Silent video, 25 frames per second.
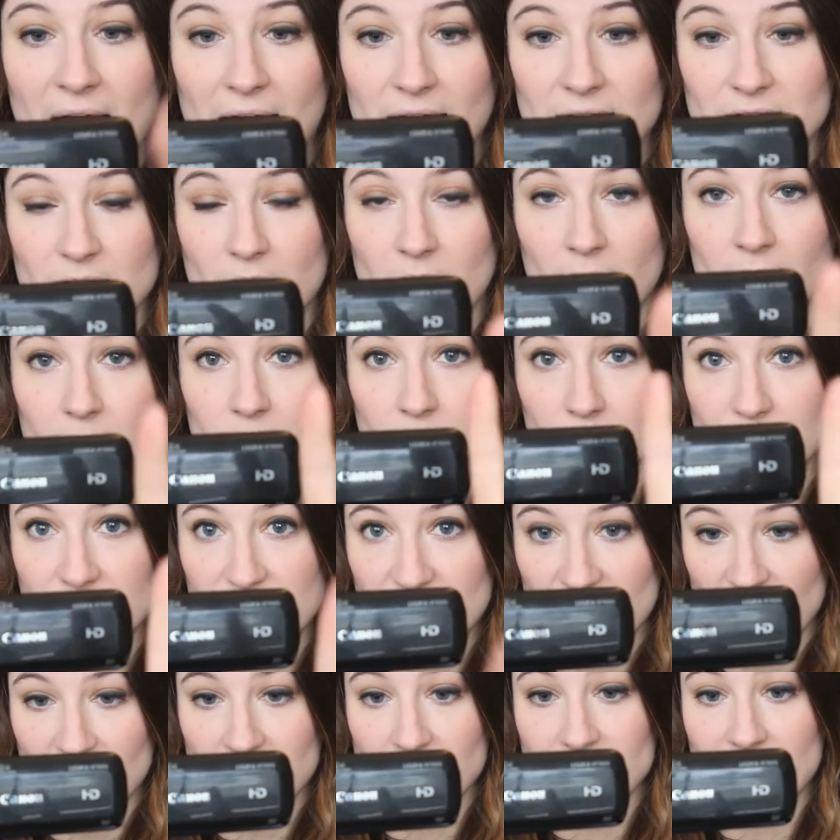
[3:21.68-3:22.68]
and I will
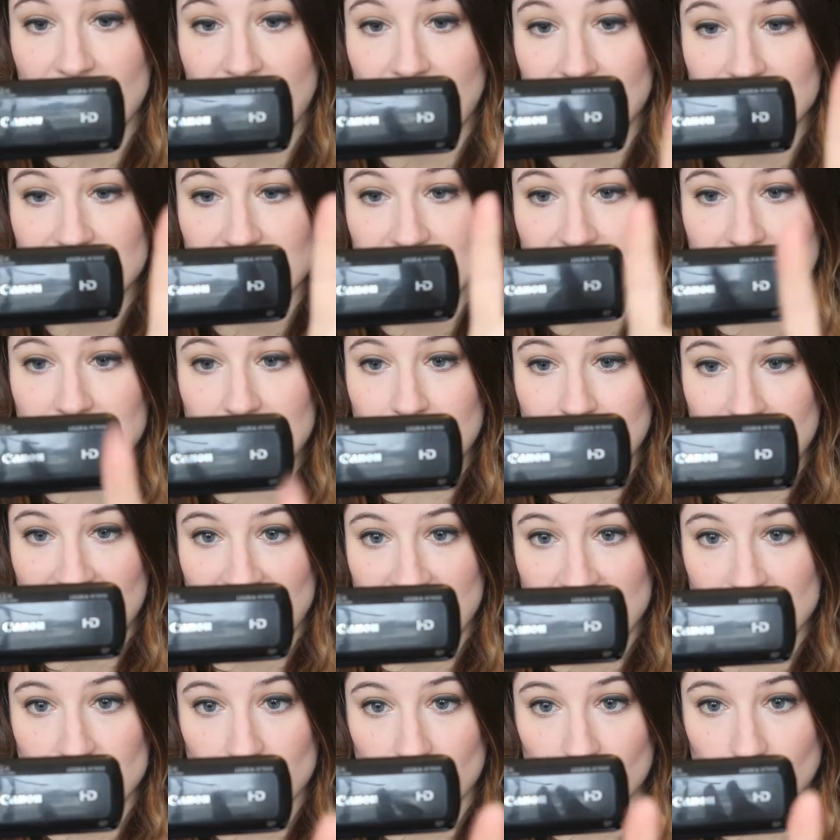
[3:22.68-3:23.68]
show you that in a
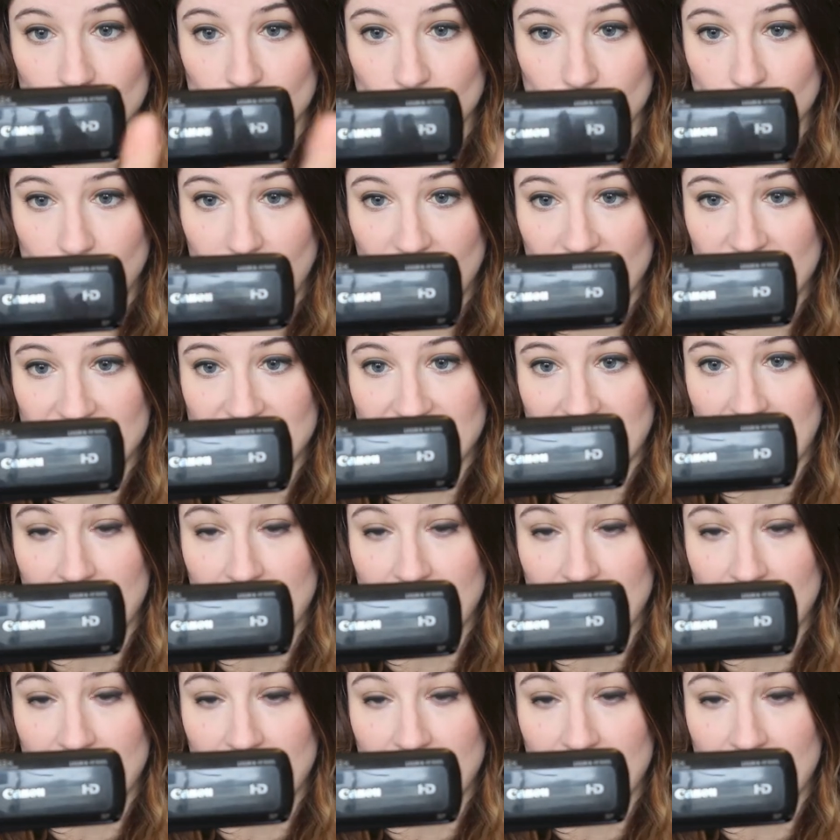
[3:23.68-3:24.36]
minute all put